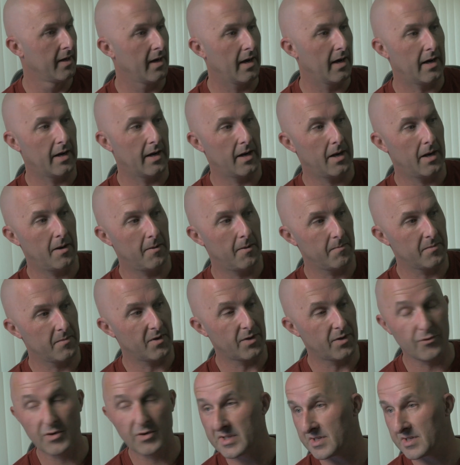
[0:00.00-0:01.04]
The
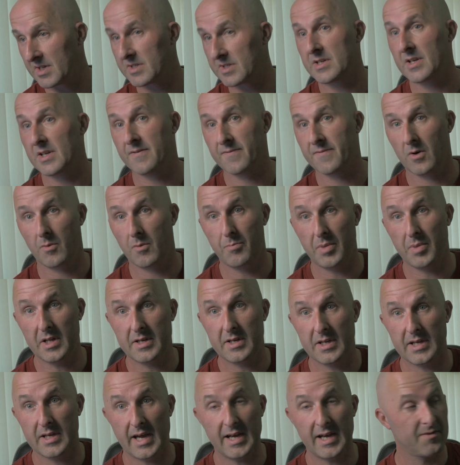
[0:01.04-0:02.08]
360 is for
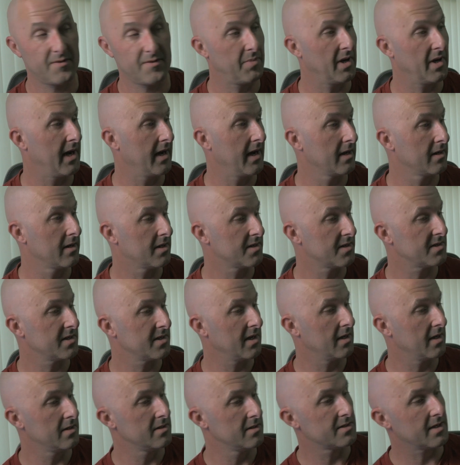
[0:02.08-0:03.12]
BTS, behind the
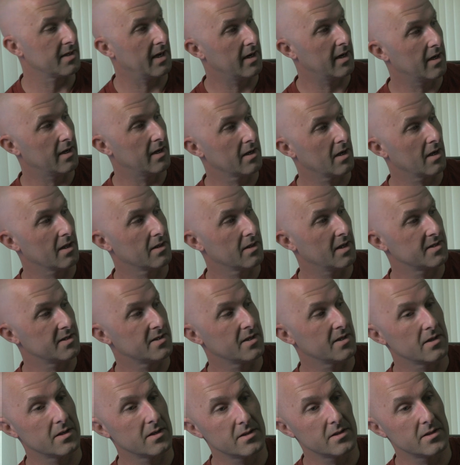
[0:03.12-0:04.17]
scenes, and this
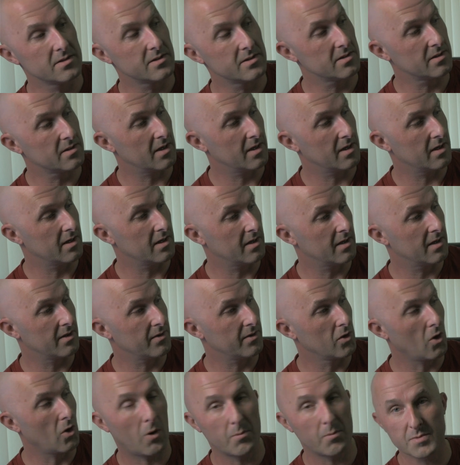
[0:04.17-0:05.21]
is
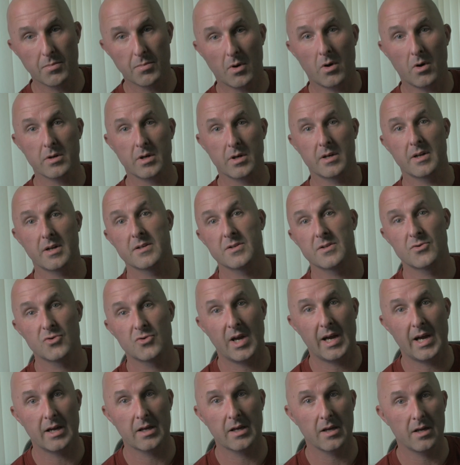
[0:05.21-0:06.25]
the OBSBot. It does
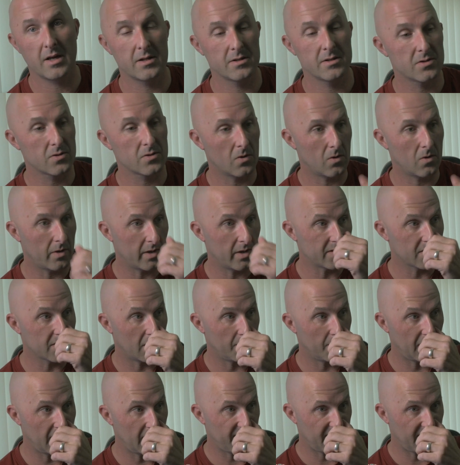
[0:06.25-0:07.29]
tracking, so it's going
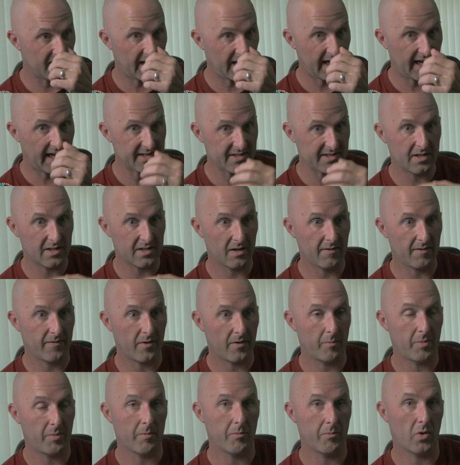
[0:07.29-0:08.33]
to be fantastic for
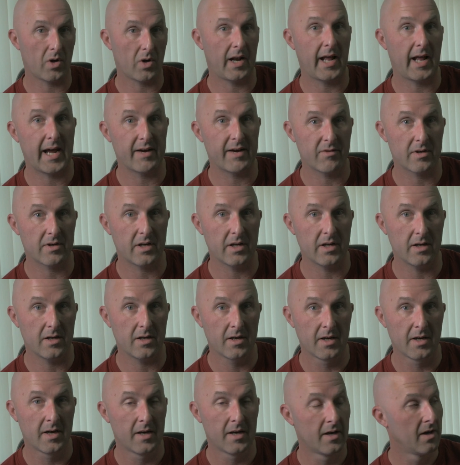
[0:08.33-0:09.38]
a bit more clarity
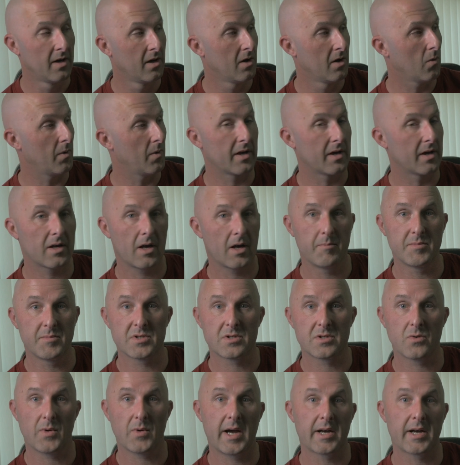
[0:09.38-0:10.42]
when it comes
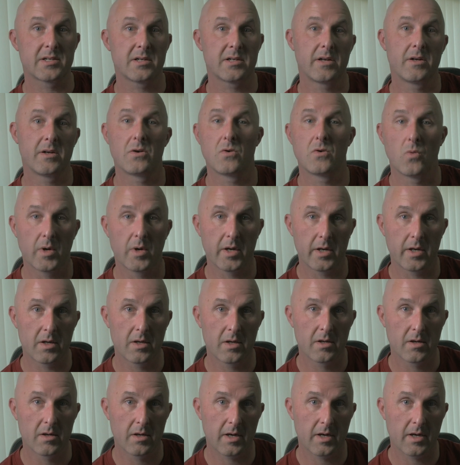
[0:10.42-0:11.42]
to actually doing